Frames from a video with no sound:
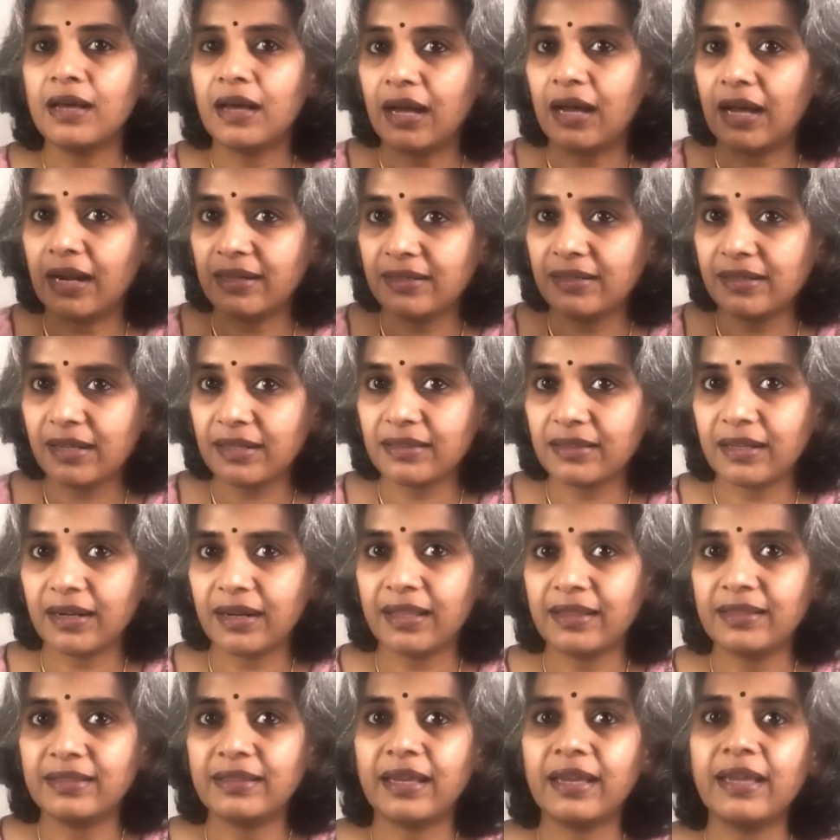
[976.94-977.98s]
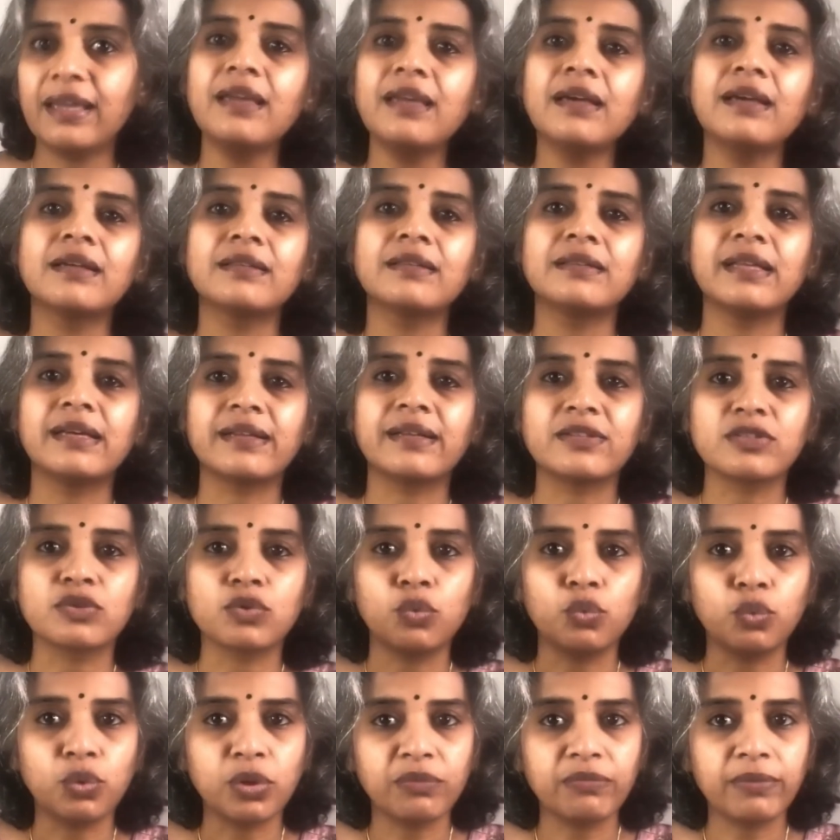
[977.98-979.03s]
Under Thadathai, there is
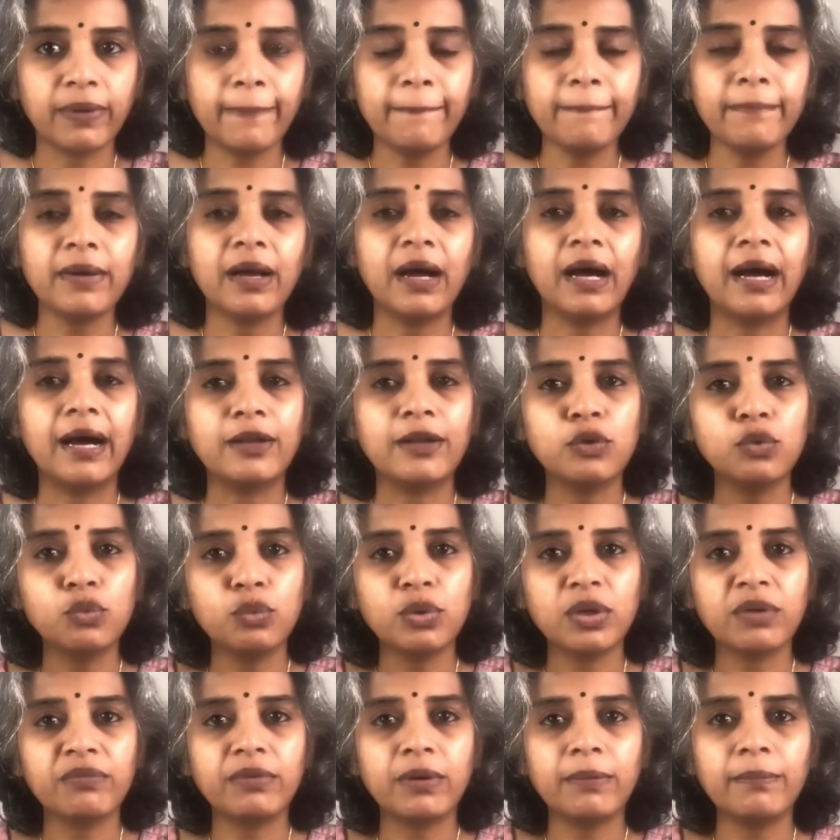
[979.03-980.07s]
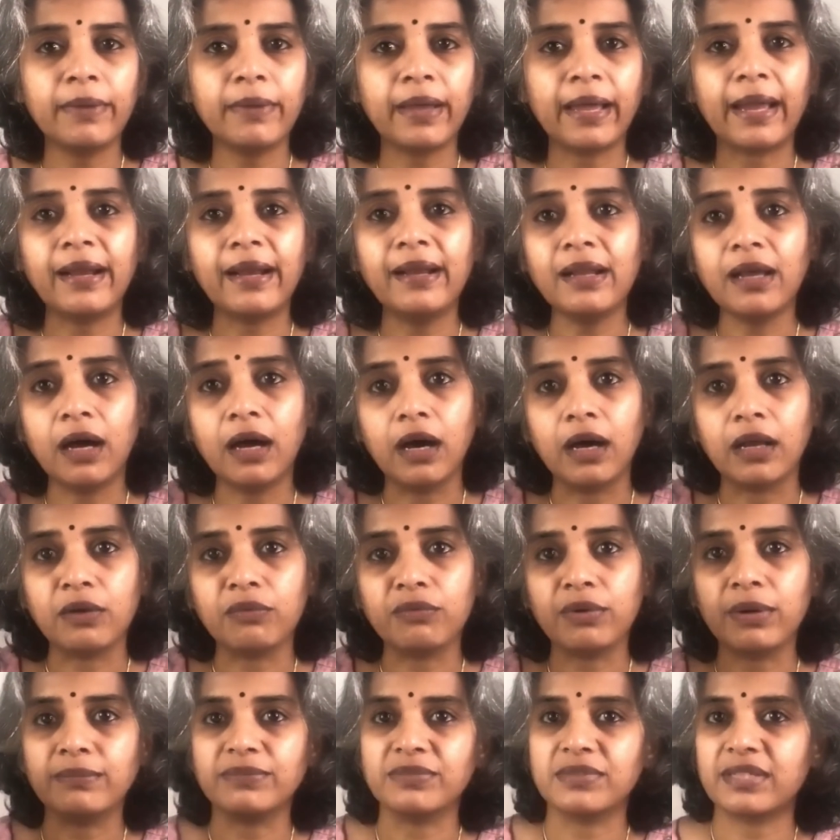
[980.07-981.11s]
Uruvam, Aru-Uruvam and
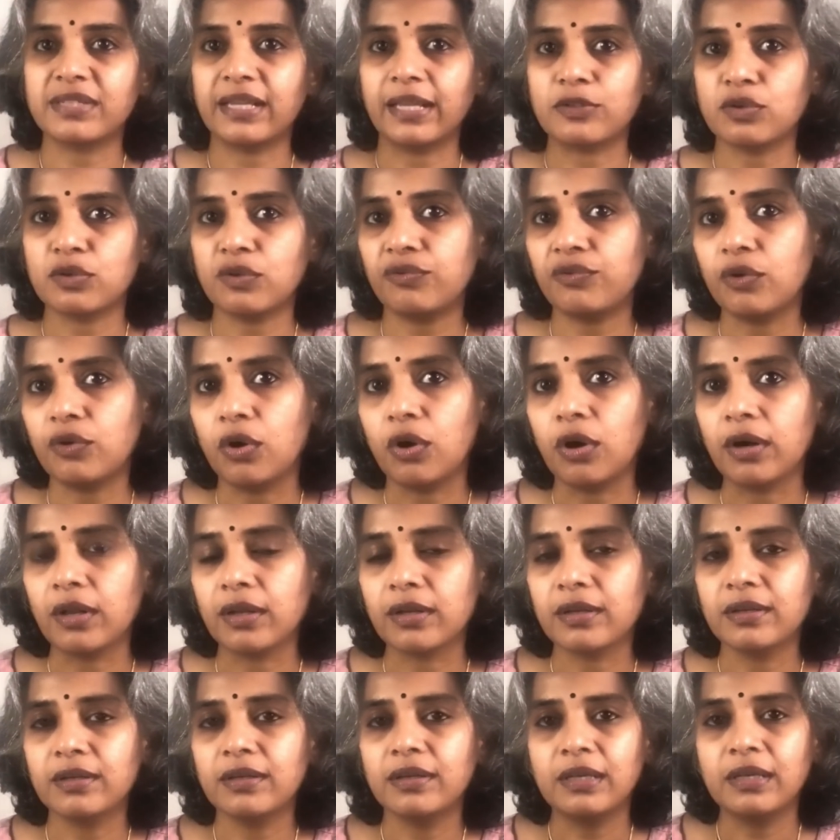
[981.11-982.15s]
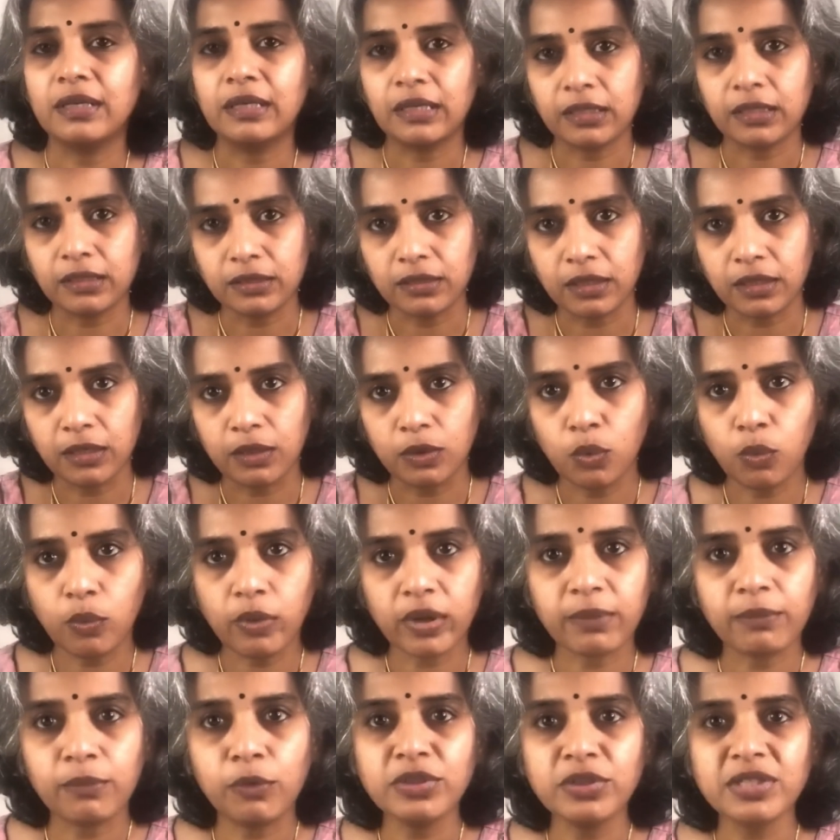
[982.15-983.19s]
Aruvam states of God. The
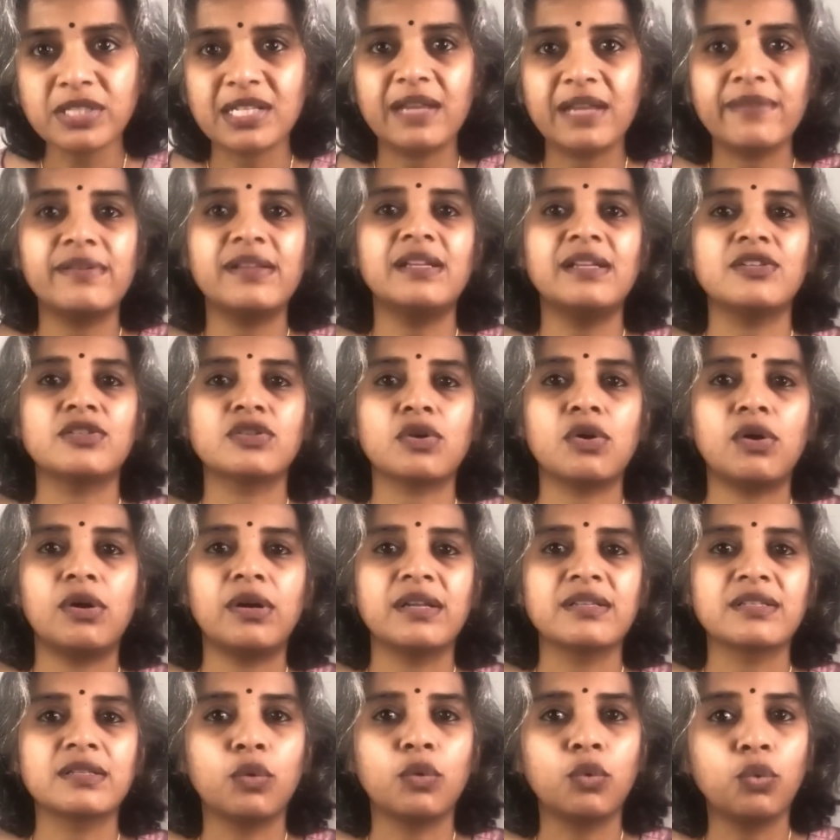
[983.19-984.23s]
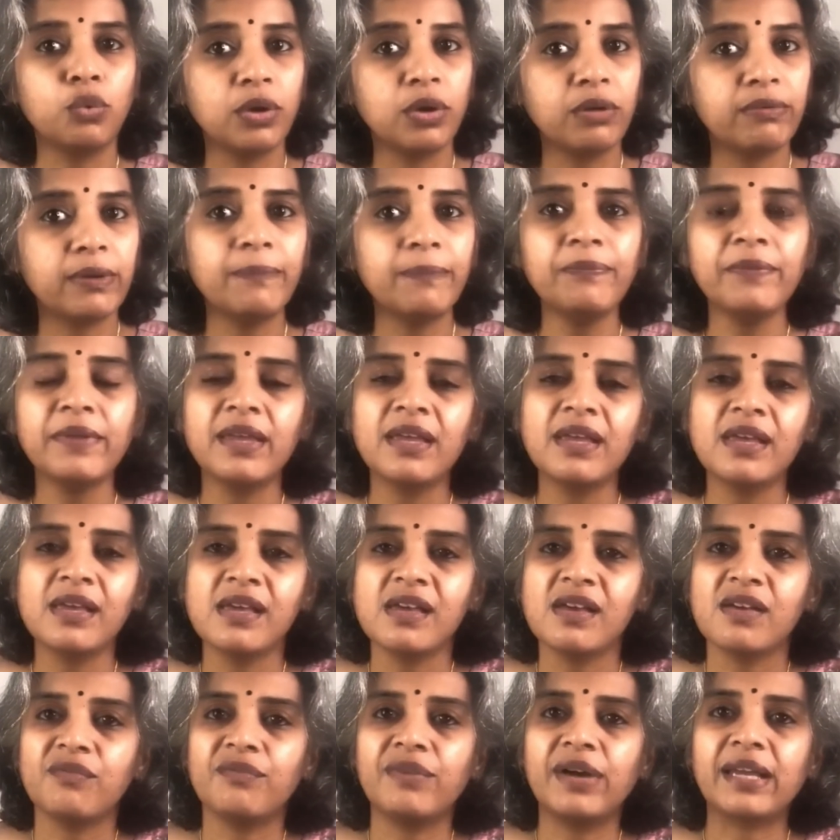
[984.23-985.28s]
lowermost level is called as a Uruvam,
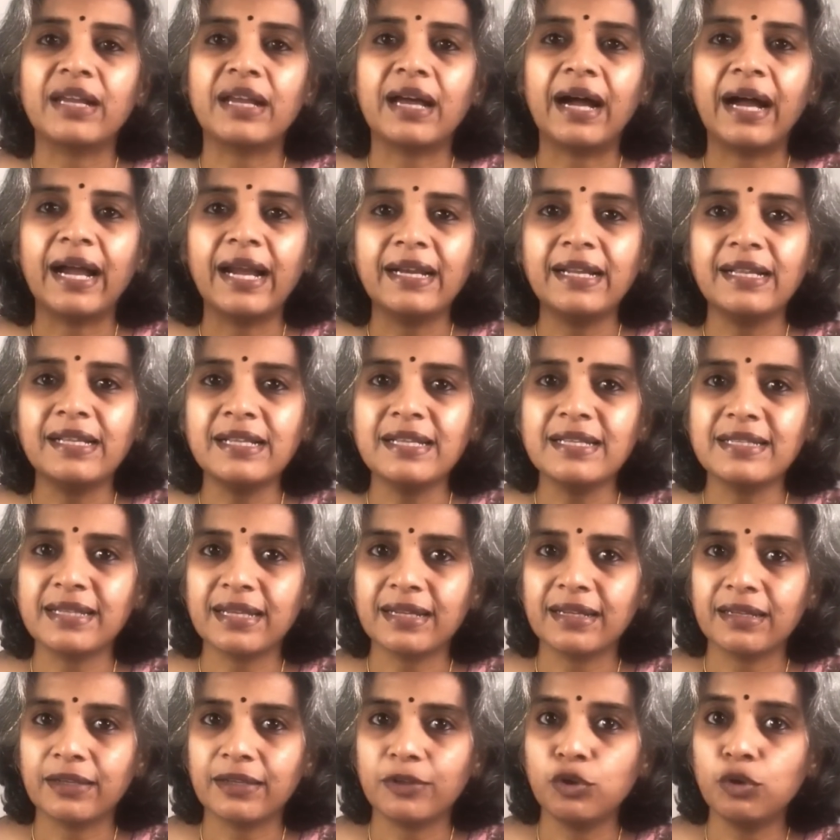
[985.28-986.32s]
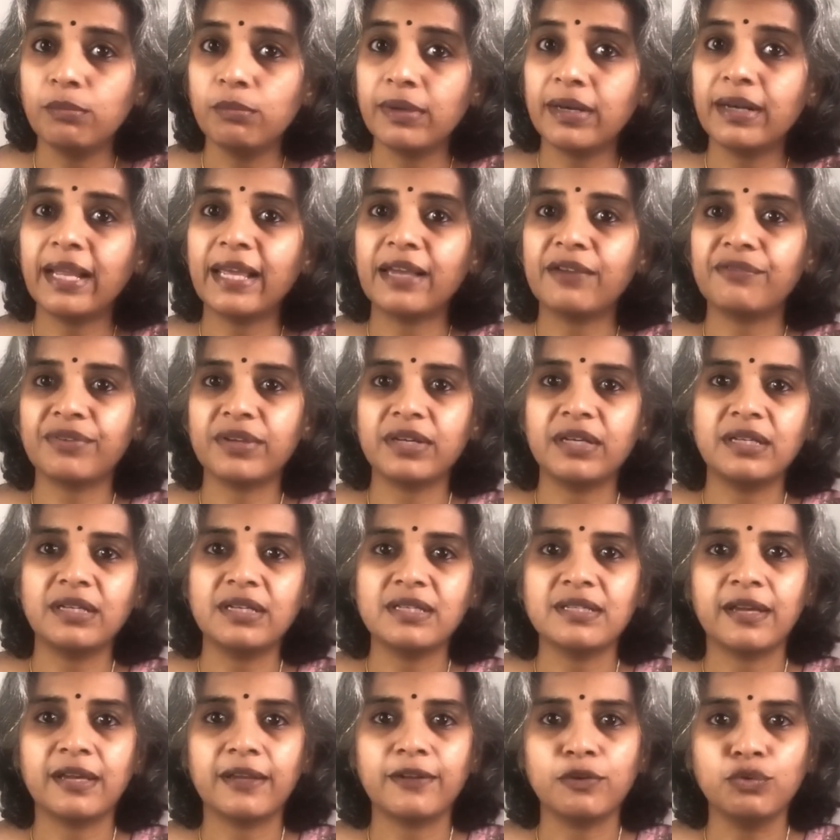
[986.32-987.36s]
where idols and human-like
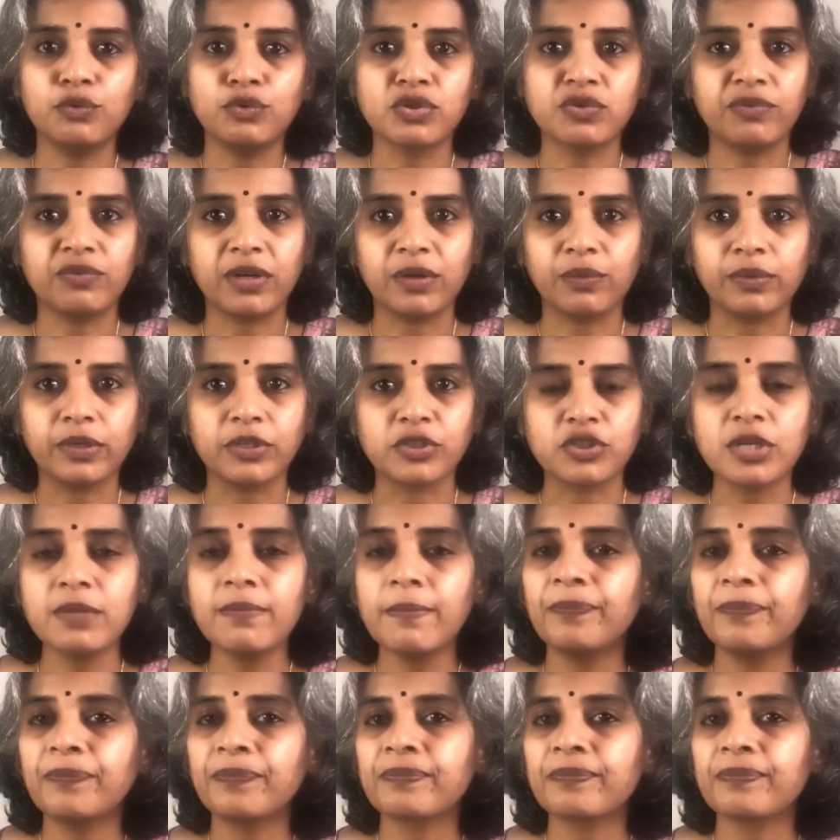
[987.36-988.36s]
figures are used for worship.